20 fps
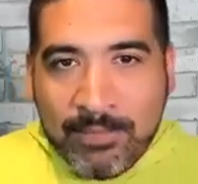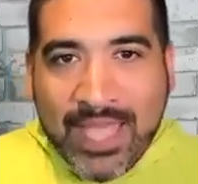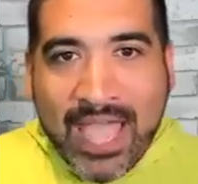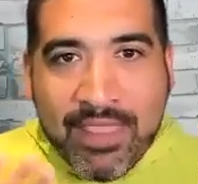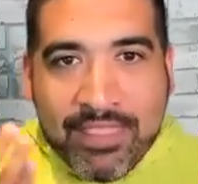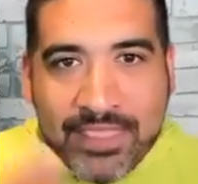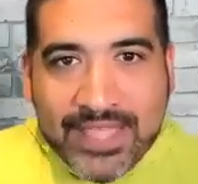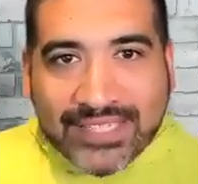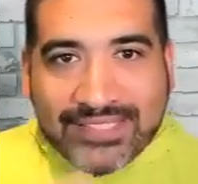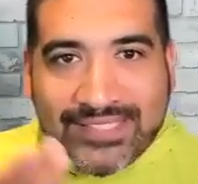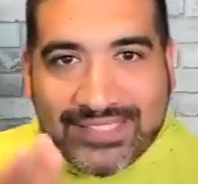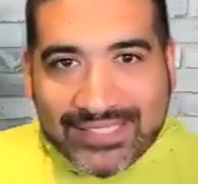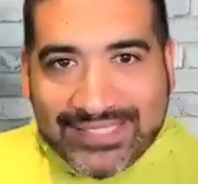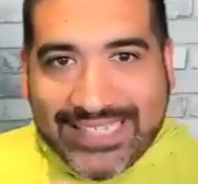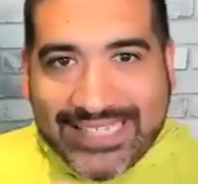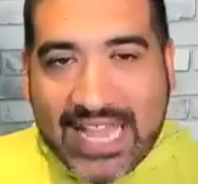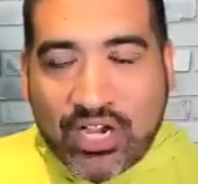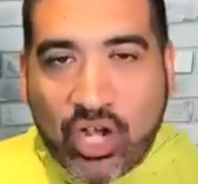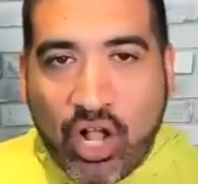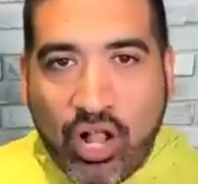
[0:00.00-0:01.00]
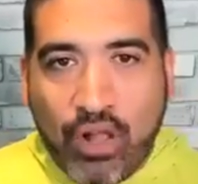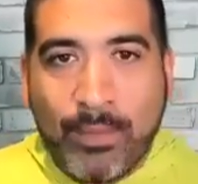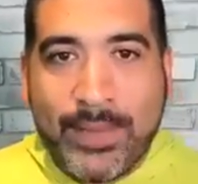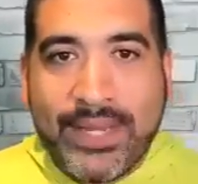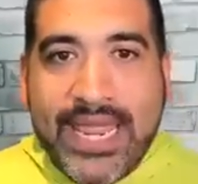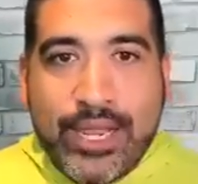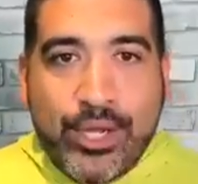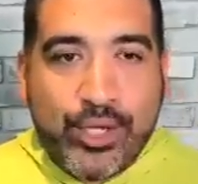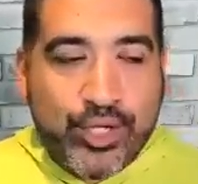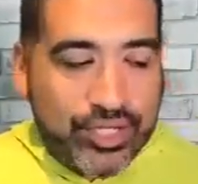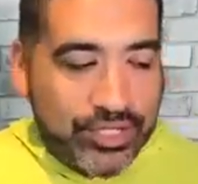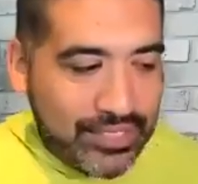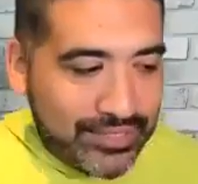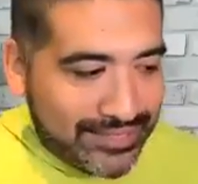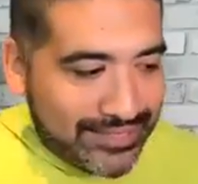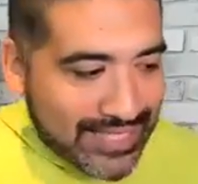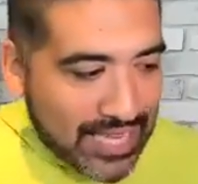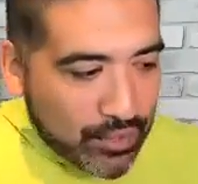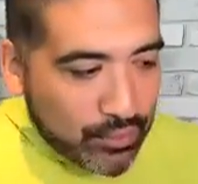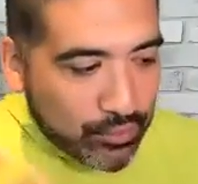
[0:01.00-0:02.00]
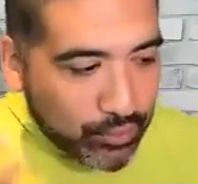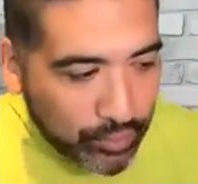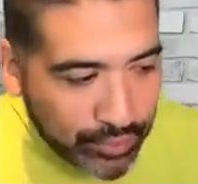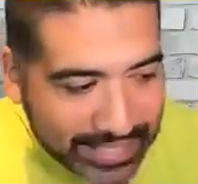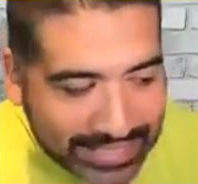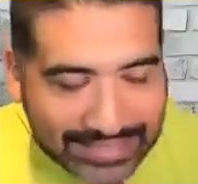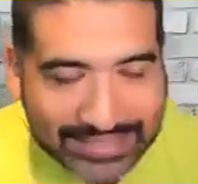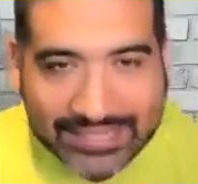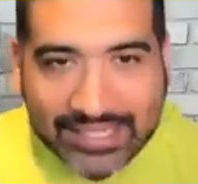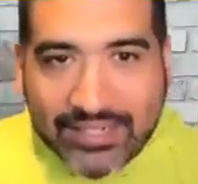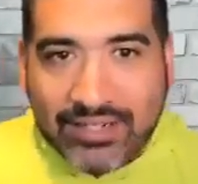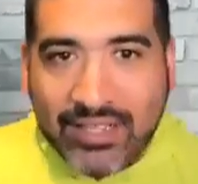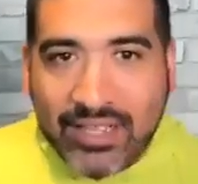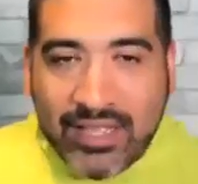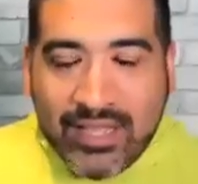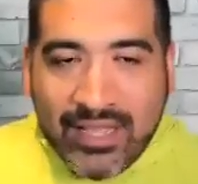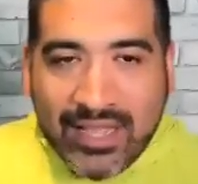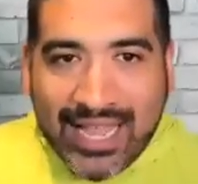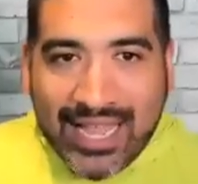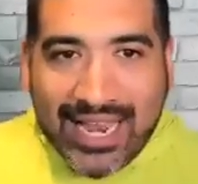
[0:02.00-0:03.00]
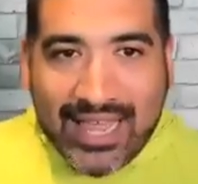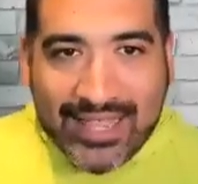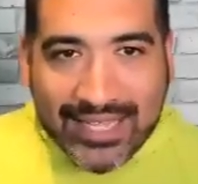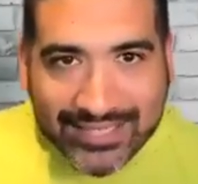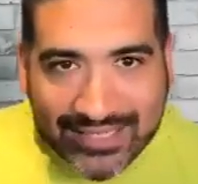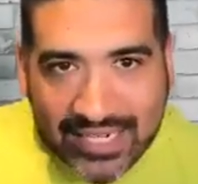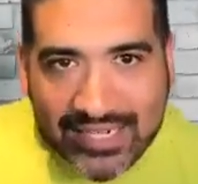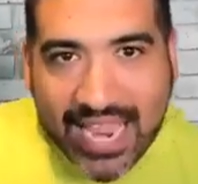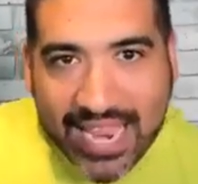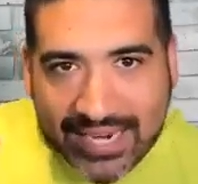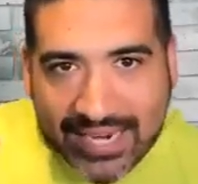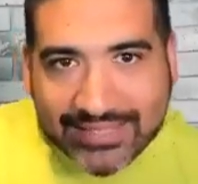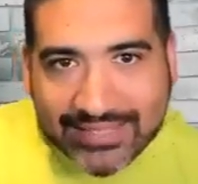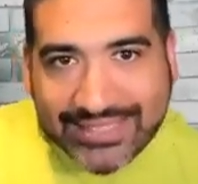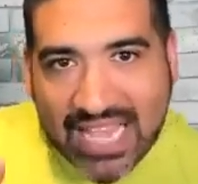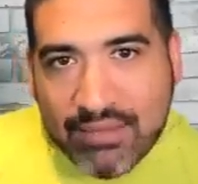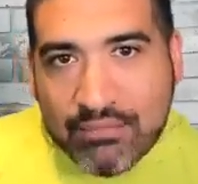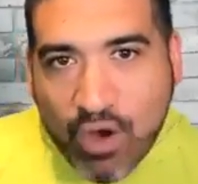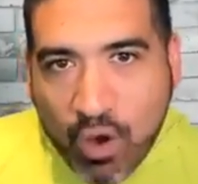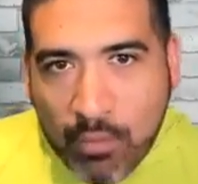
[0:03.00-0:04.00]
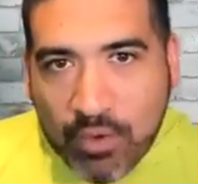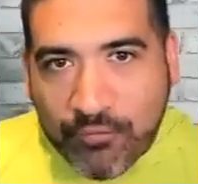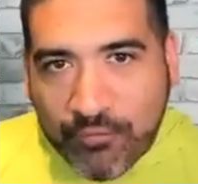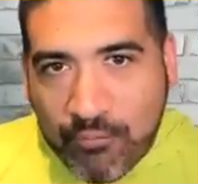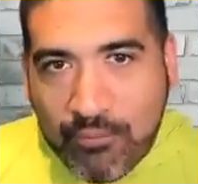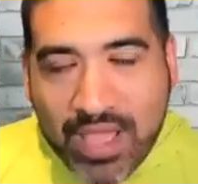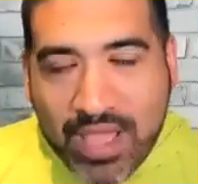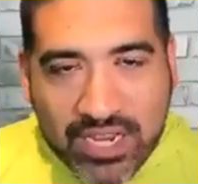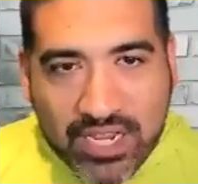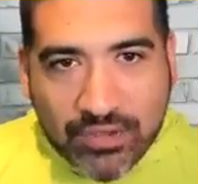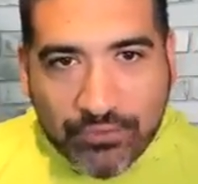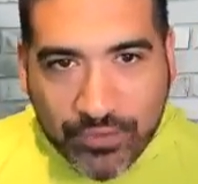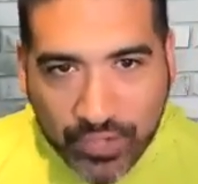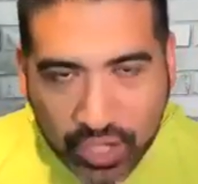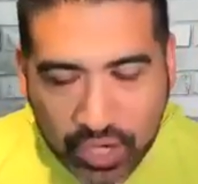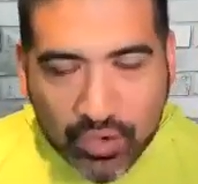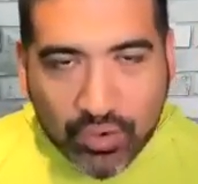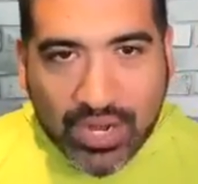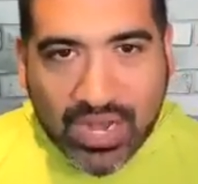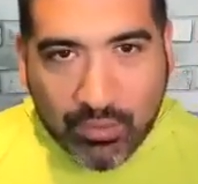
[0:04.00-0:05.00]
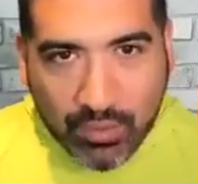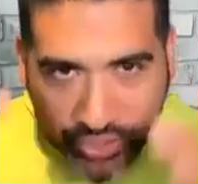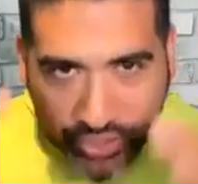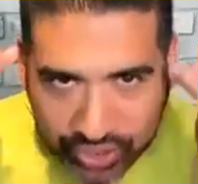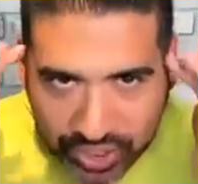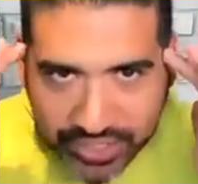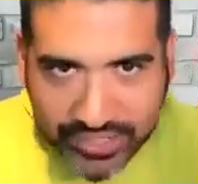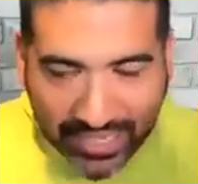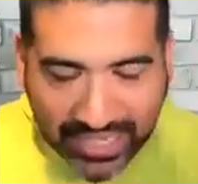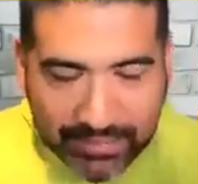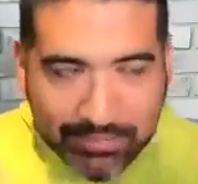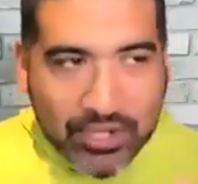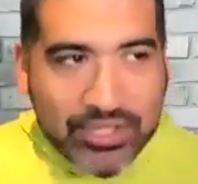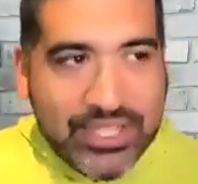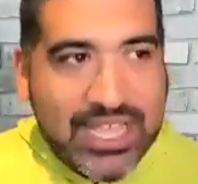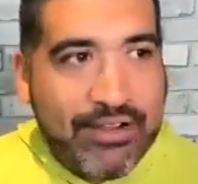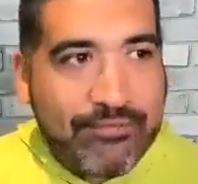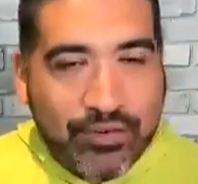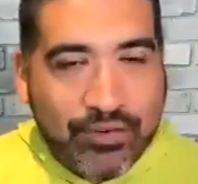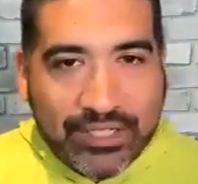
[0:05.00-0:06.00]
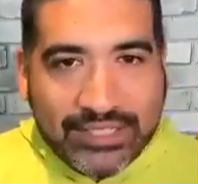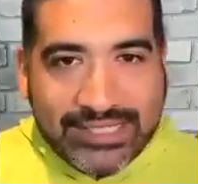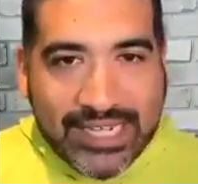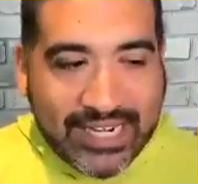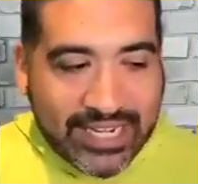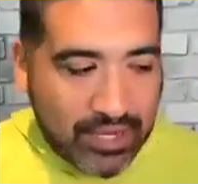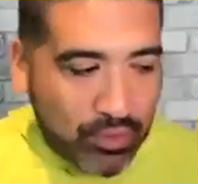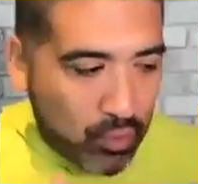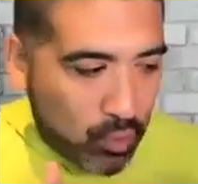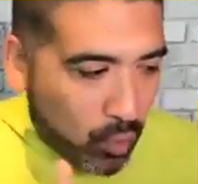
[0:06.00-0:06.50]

And this is that culmination. This is that reason. And I think today is that moment for many of you. And I want you to think about that for a second.